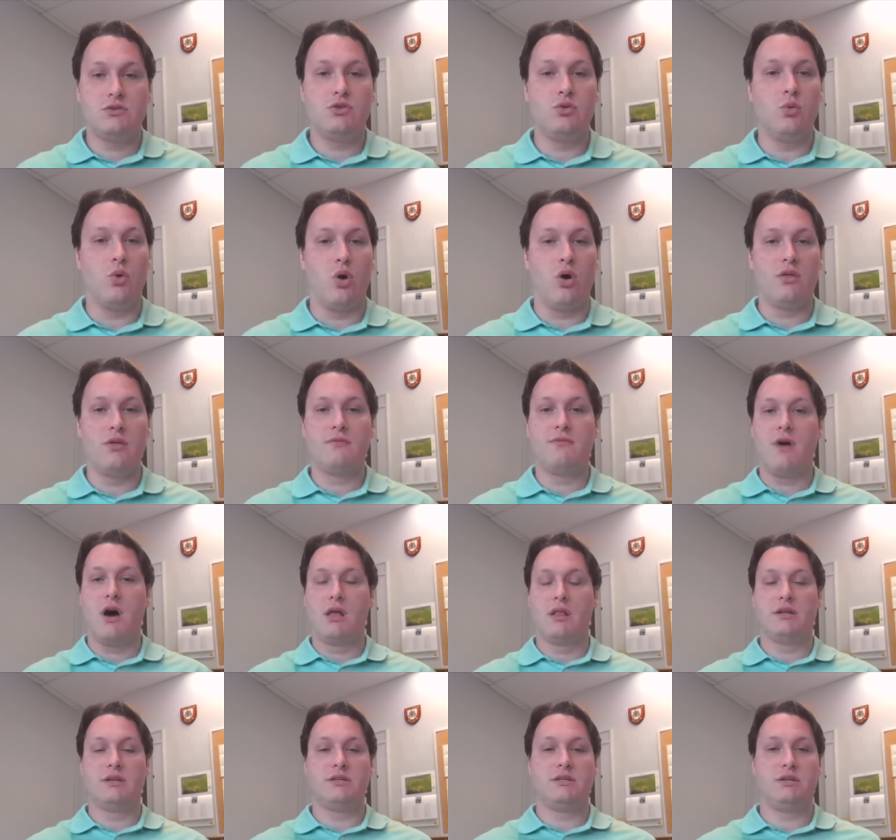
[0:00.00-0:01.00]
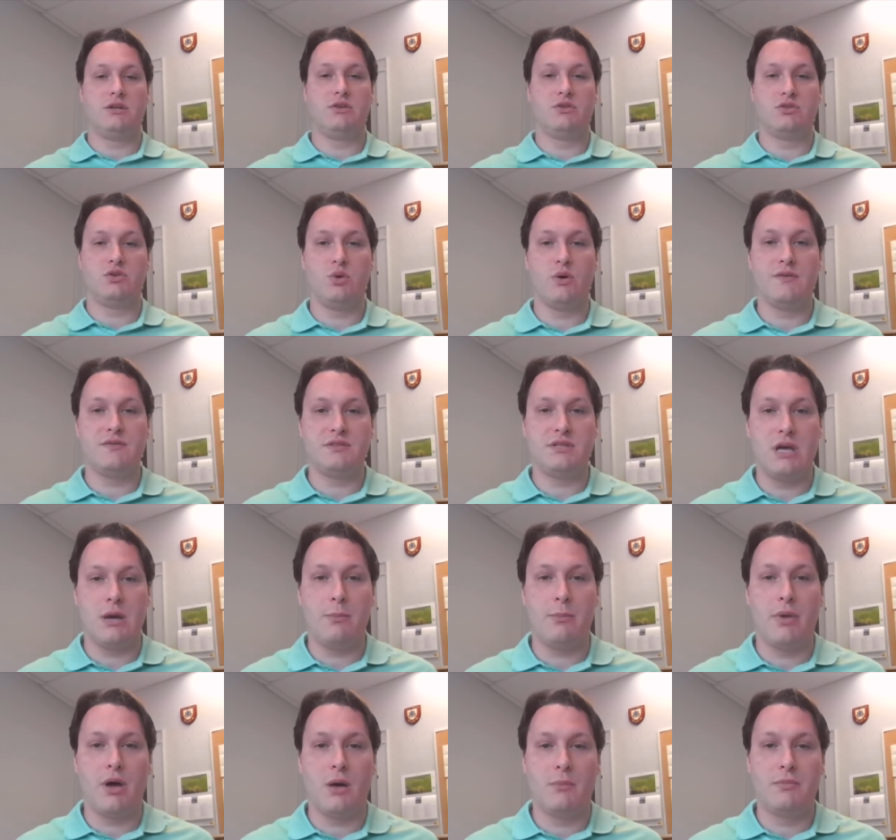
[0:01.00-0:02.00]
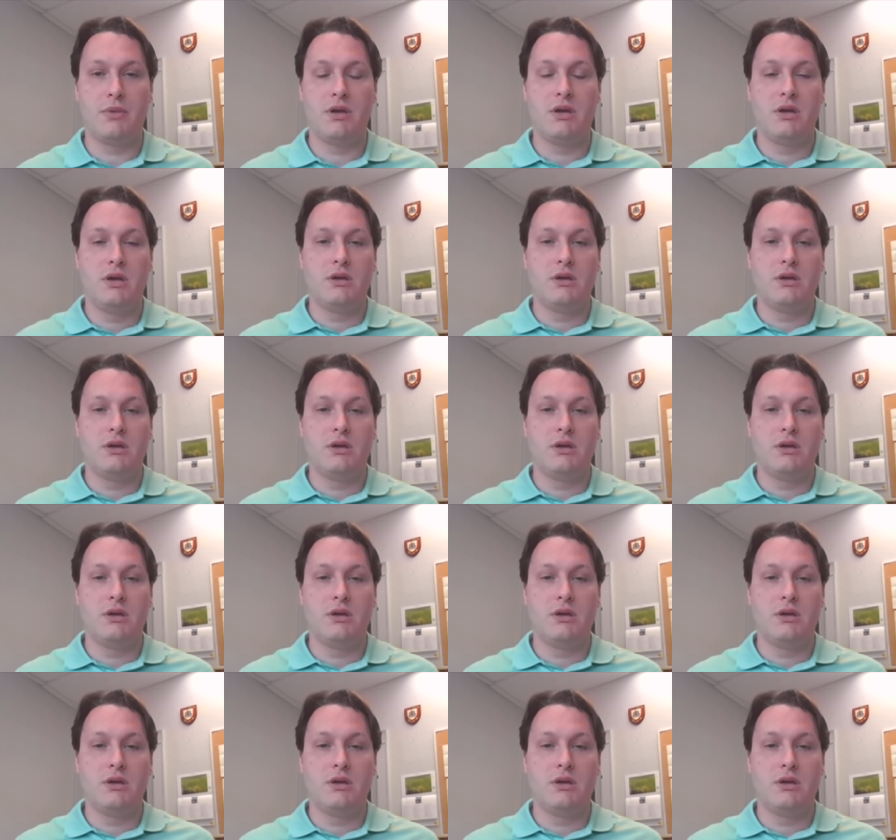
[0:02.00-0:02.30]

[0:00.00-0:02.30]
to all the volunteers who have stepped up